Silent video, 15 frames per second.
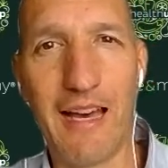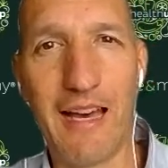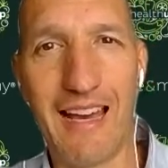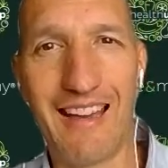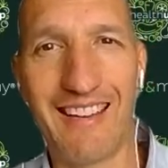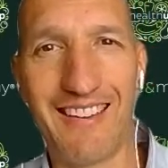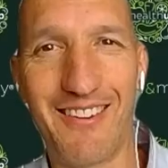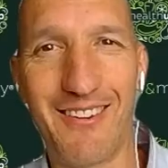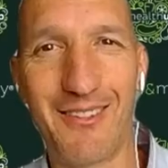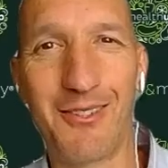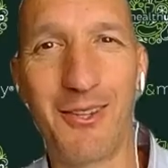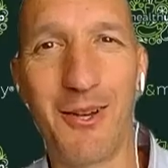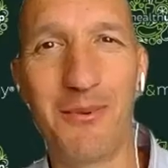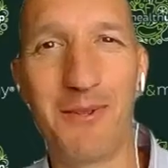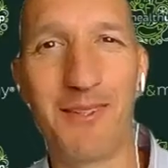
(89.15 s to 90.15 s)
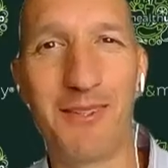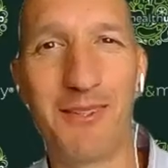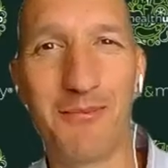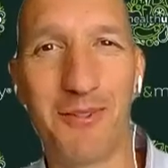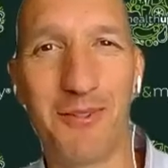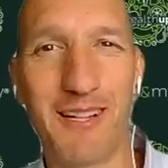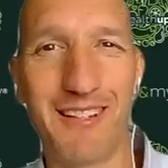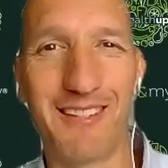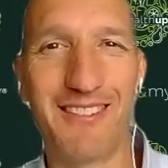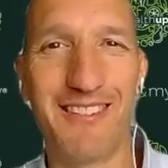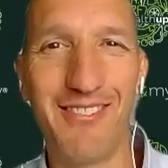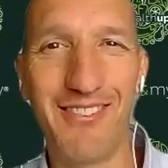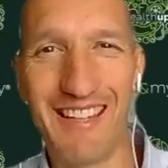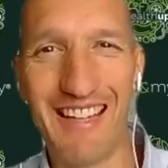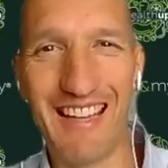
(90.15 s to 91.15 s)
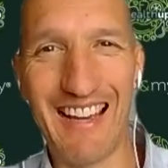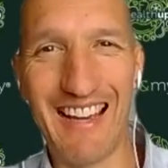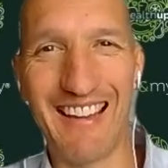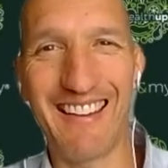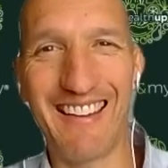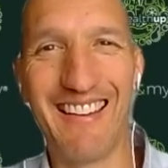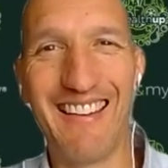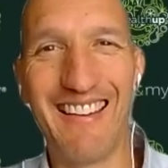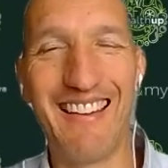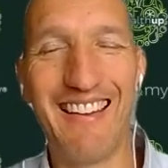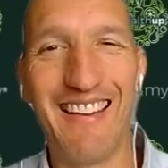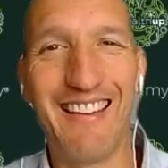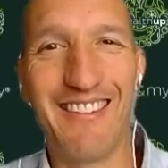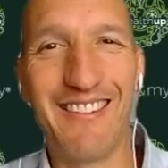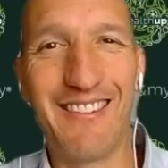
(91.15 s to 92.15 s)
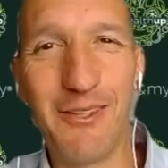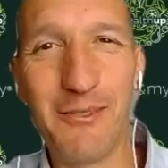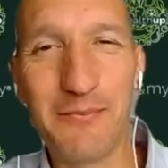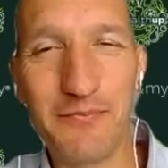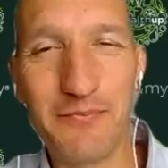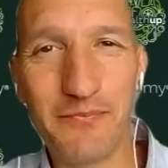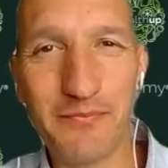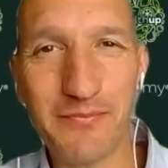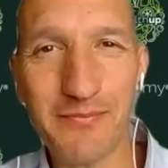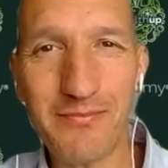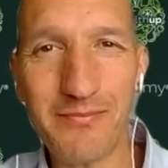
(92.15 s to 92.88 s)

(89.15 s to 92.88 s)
hack on top of this productivity hack. So,